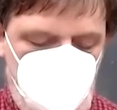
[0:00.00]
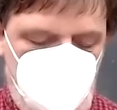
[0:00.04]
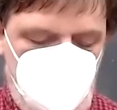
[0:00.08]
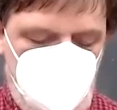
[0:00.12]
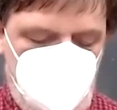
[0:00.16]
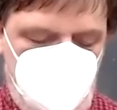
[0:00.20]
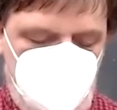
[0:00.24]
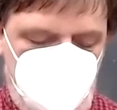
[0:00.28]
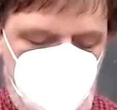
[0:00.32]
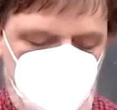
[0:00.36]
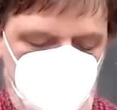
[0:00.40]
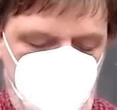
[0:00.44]

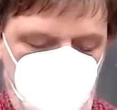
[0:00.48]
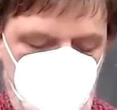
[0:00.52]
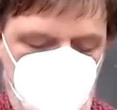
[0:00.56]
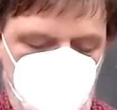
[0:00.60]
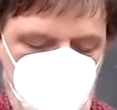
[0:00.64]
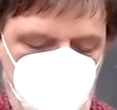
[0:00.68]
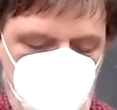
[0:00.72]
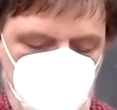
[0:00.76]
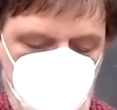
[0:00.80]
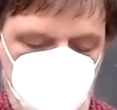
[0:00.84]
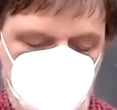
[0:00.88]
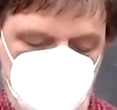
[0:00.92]
uh,
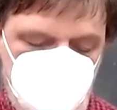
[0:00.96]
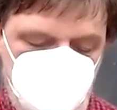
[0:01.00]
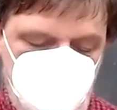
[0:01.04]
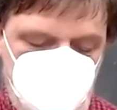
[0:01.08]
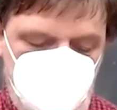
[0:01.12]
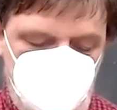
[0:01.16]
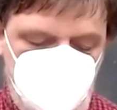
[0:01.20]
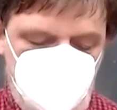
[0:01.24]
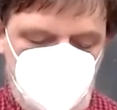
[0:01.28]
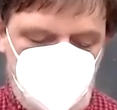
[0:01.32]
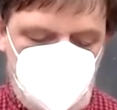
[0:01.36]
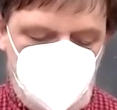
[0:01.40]
in most of
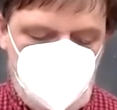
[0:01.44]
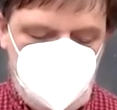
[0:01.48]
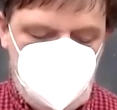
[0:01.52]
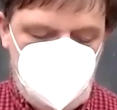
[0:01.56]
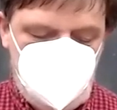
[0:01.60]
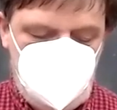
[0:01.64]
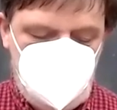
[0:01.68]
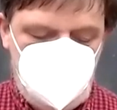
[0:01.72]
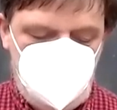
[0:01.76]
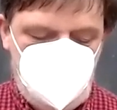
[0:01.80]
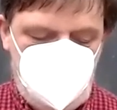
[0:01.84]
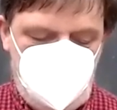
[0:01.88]
my
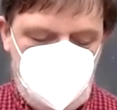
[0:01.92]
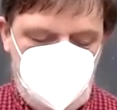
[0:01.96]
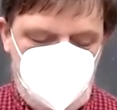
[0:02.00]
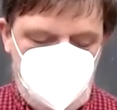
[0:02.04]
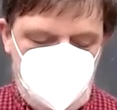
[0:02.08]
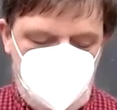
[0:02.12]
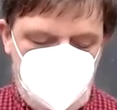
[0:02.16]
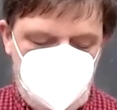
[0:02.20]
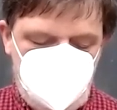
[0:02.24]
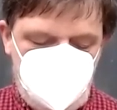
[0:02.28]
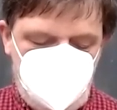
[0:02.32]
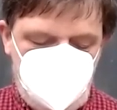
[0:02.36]
courses where
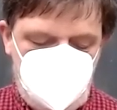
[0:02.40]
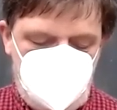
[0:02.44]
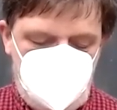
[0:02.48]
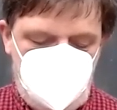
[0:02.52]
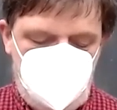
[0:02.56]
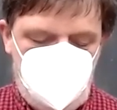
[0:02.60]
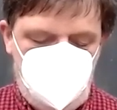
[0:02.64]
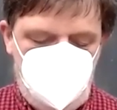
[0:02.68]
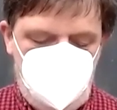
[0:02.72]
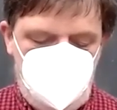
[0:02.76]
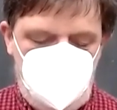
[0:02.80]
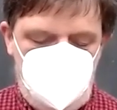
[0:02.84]
there is a
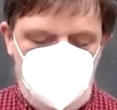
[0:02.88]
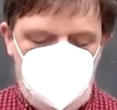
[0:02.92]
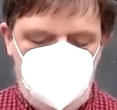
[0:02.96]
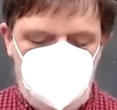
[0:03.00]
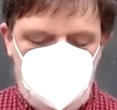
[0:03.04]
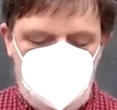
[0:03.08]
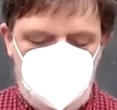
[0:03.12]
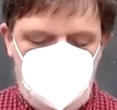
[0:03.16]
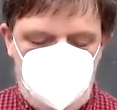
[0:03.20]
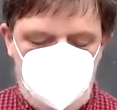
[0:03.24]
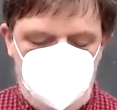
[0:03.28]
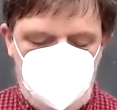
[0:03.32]
final
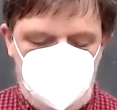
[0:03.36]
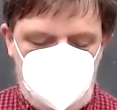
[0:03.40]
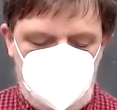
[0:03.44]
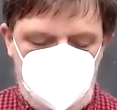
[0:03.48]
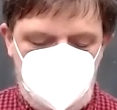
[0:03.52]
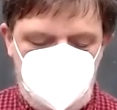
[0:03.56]
paper,